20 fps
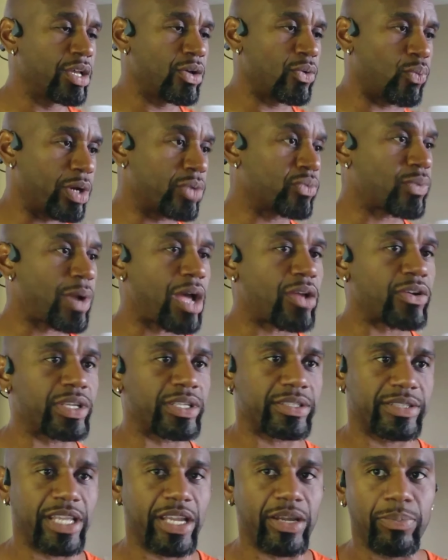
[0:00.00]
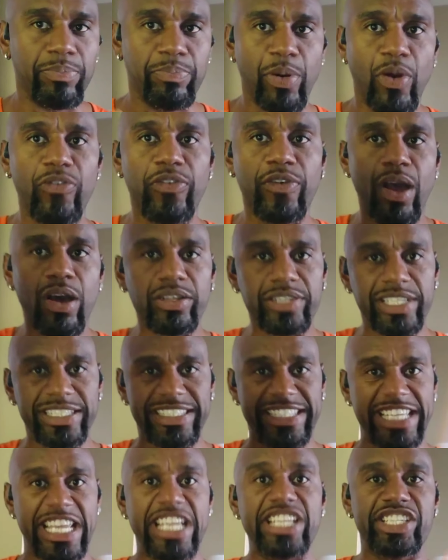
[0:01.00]
One route is, they're both called
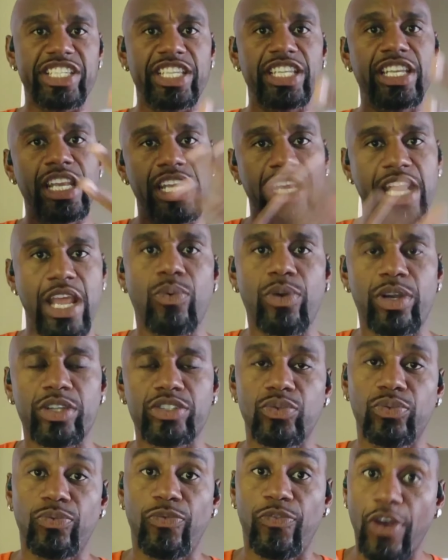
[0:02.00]
attention networks.